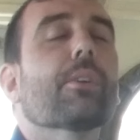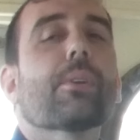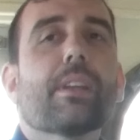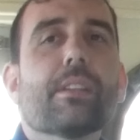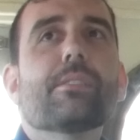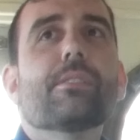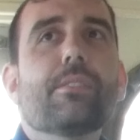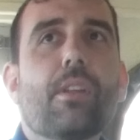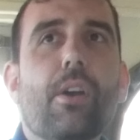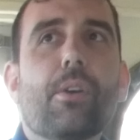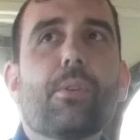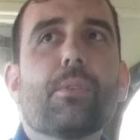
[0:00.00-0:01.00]
there is
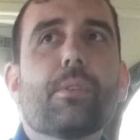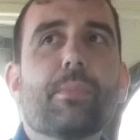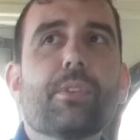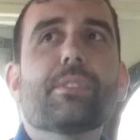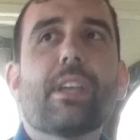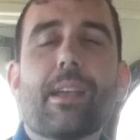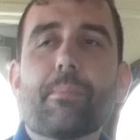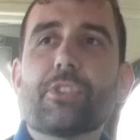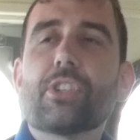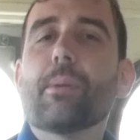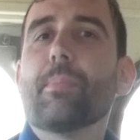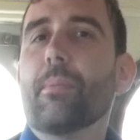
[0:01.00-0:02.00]
no museum
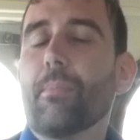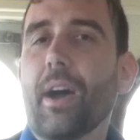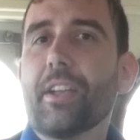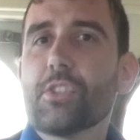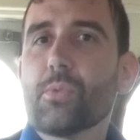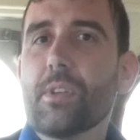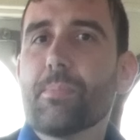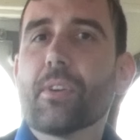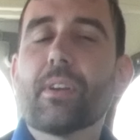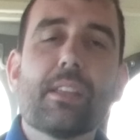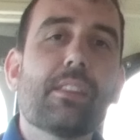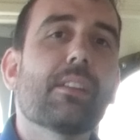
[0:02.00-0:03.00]
ship
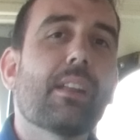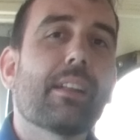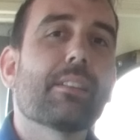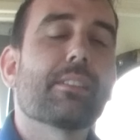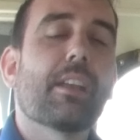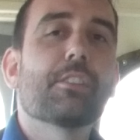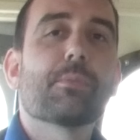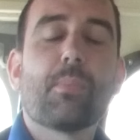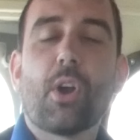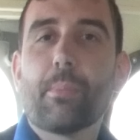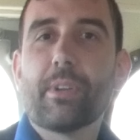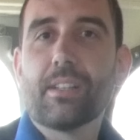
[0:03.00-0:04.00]
minesweeper in the United States
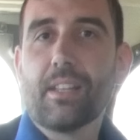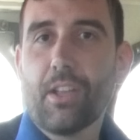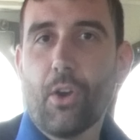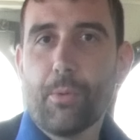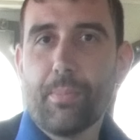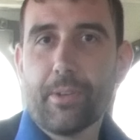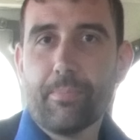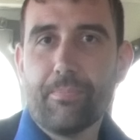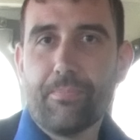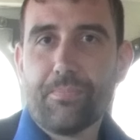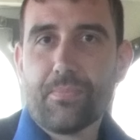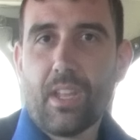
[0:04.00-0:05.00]
permanently open.
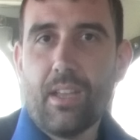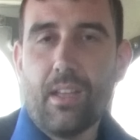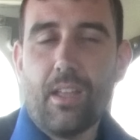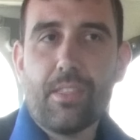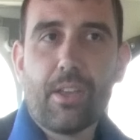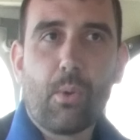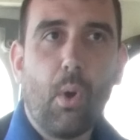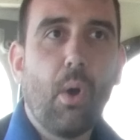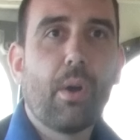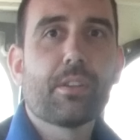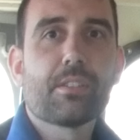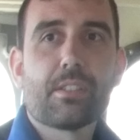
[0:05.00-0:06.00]
There
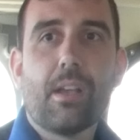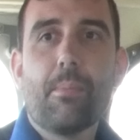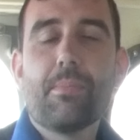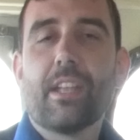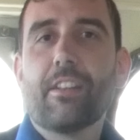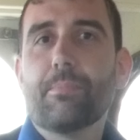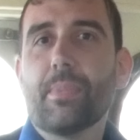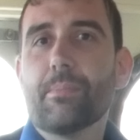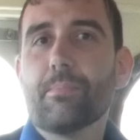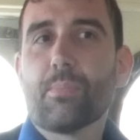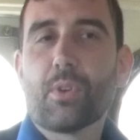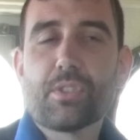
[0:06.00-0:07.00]
are some that have
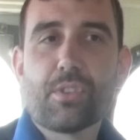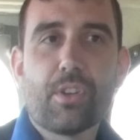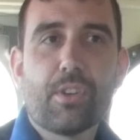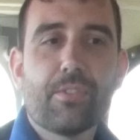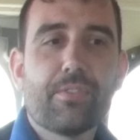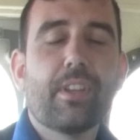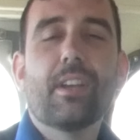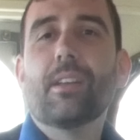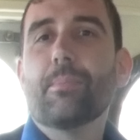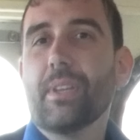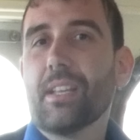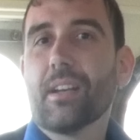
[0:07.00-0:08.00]
been preserved
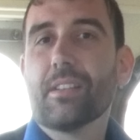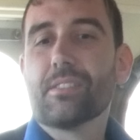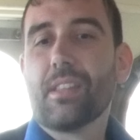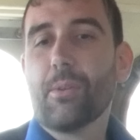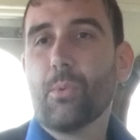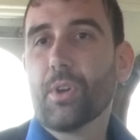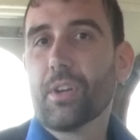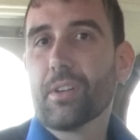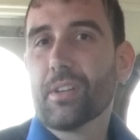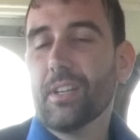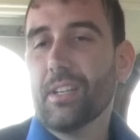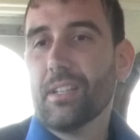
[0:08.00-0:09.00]
because they
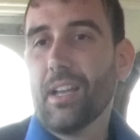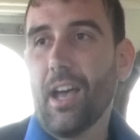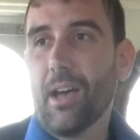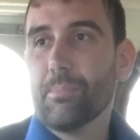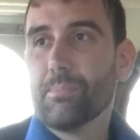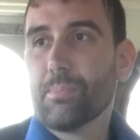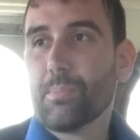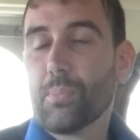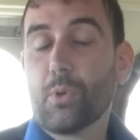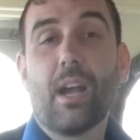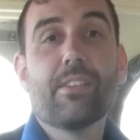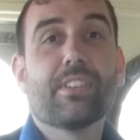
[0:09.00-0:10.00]
were uh,
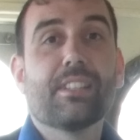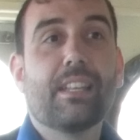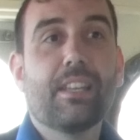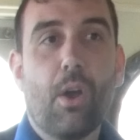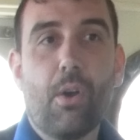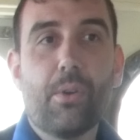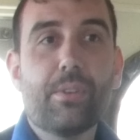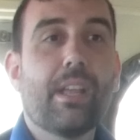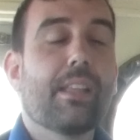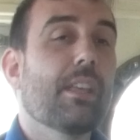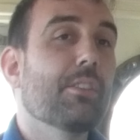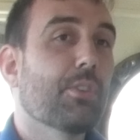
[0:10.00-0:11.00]
privately owned
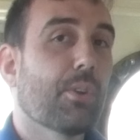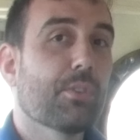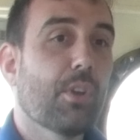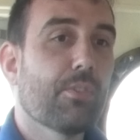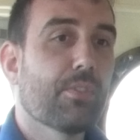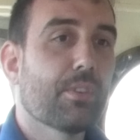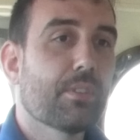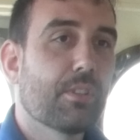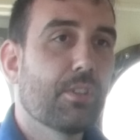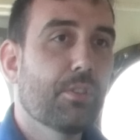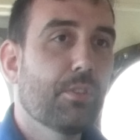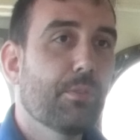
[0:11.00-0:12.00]
and then turned over
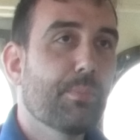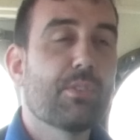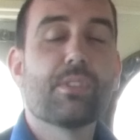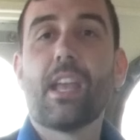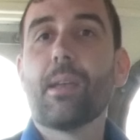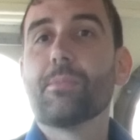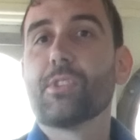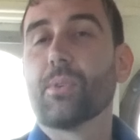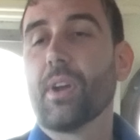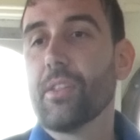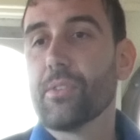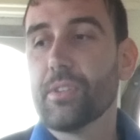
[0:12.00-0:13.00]
to museums
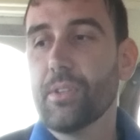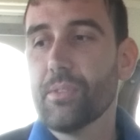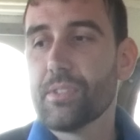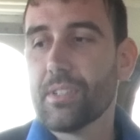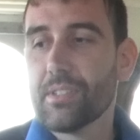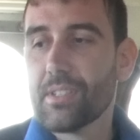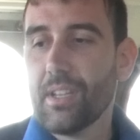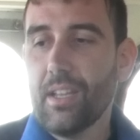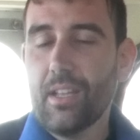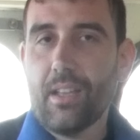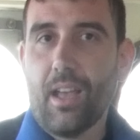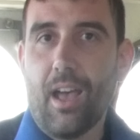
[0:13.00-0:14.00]
or other uses.
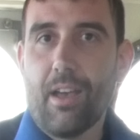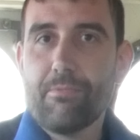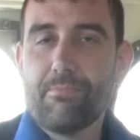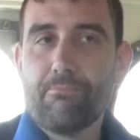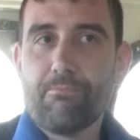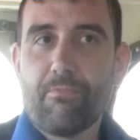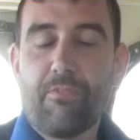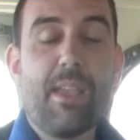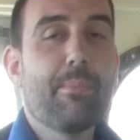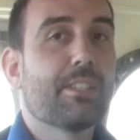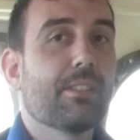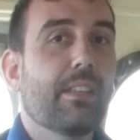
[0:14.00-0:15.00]
Uh,
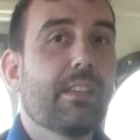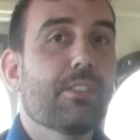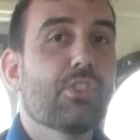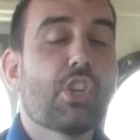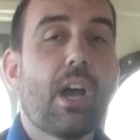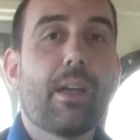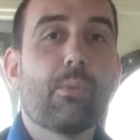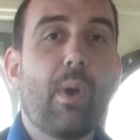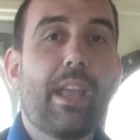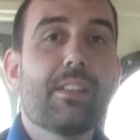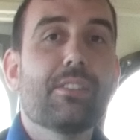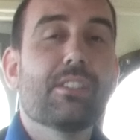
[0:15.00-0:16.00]
famously, John
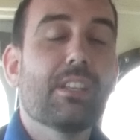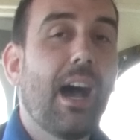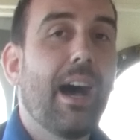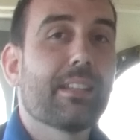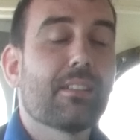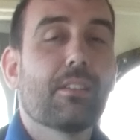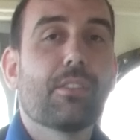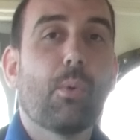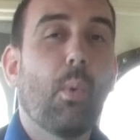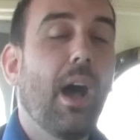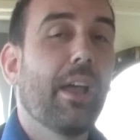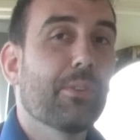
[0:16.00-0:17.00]
Wayne's yacht, the
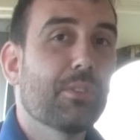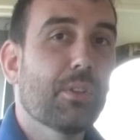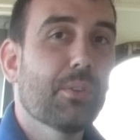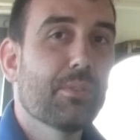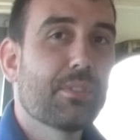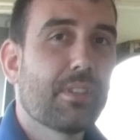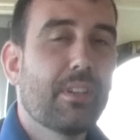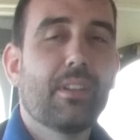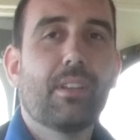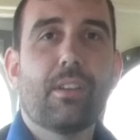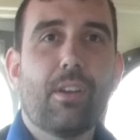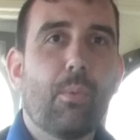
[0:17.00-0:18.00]
Wild Goose,
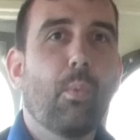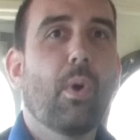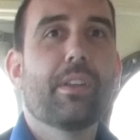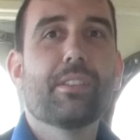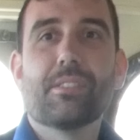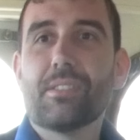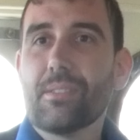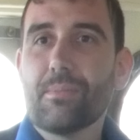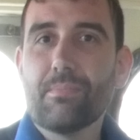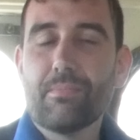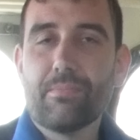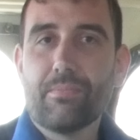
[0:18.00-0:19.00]
was
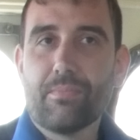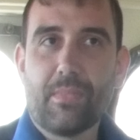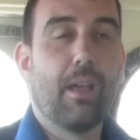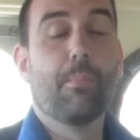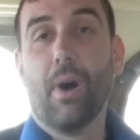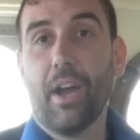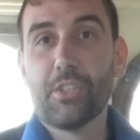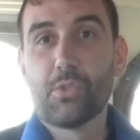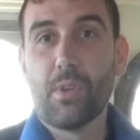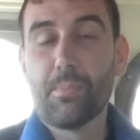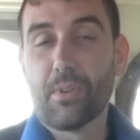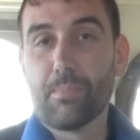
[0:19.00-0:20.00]
a
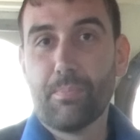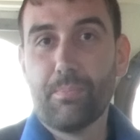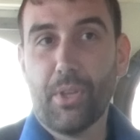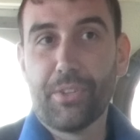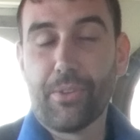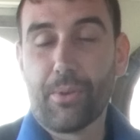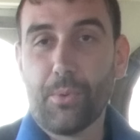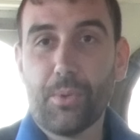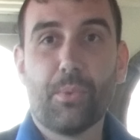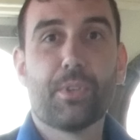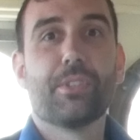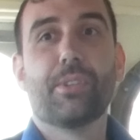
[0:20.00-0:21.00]
minesweeper built during World
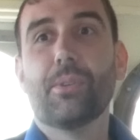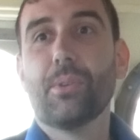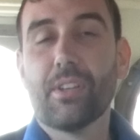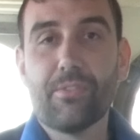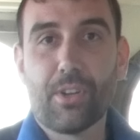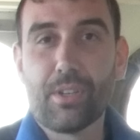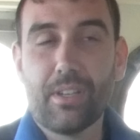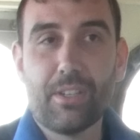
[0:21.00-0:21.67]
War II, converted